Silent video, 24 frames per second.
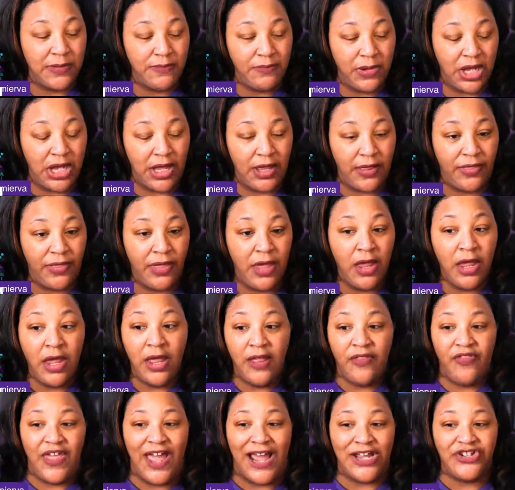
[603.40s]
a month.
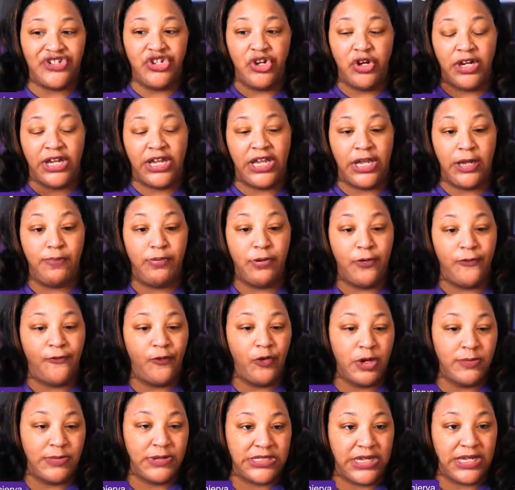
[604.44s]
That's your key
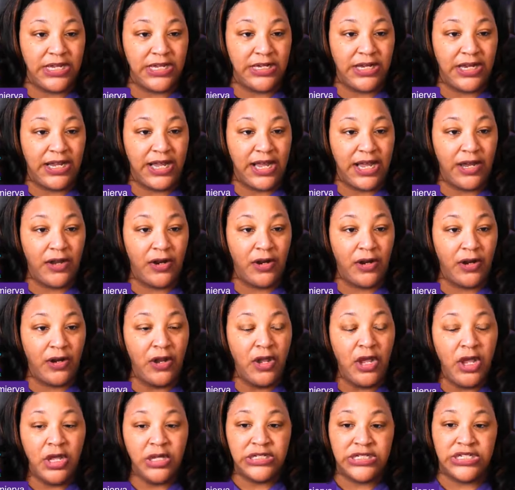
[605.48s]
performance indicator.
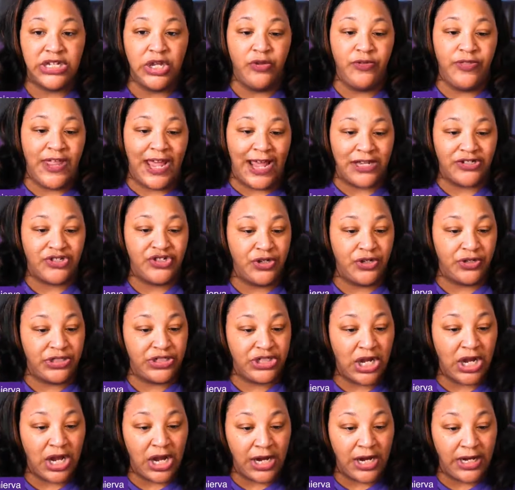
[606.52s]
So that's your
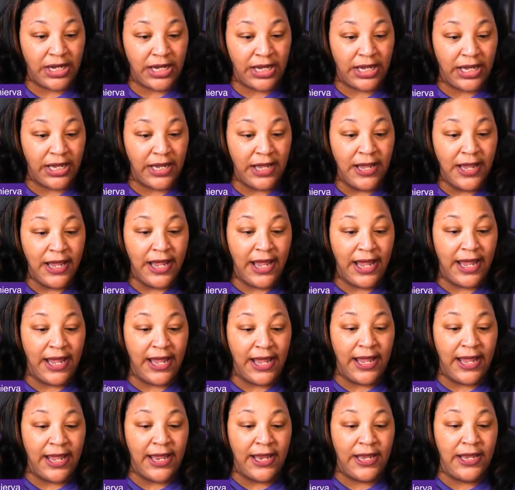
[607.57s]
target,
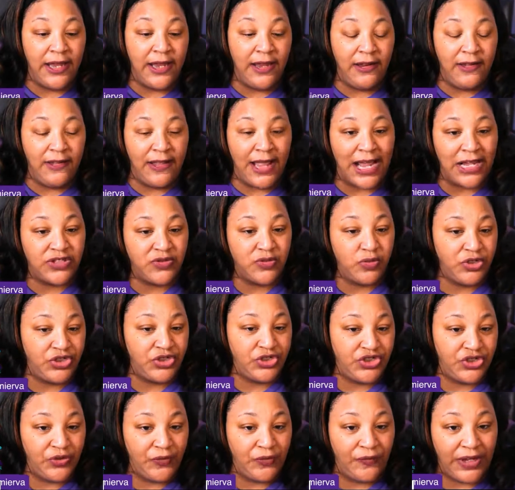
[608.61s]
and that's
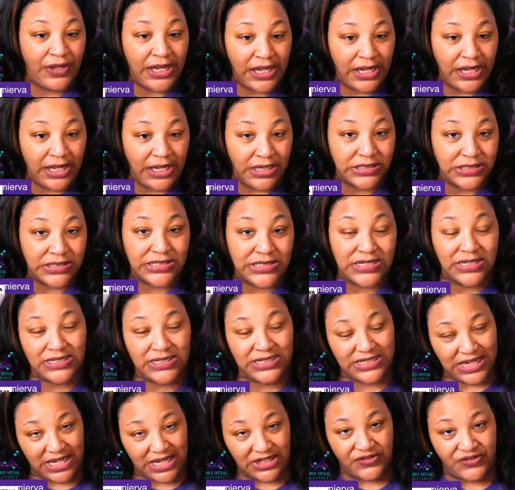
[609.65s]
what you've hit
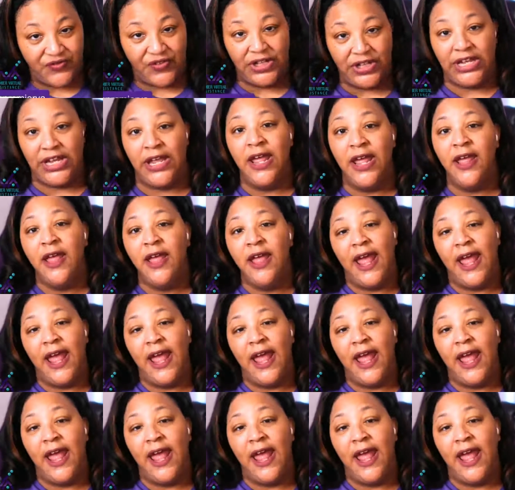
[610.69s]
successfully.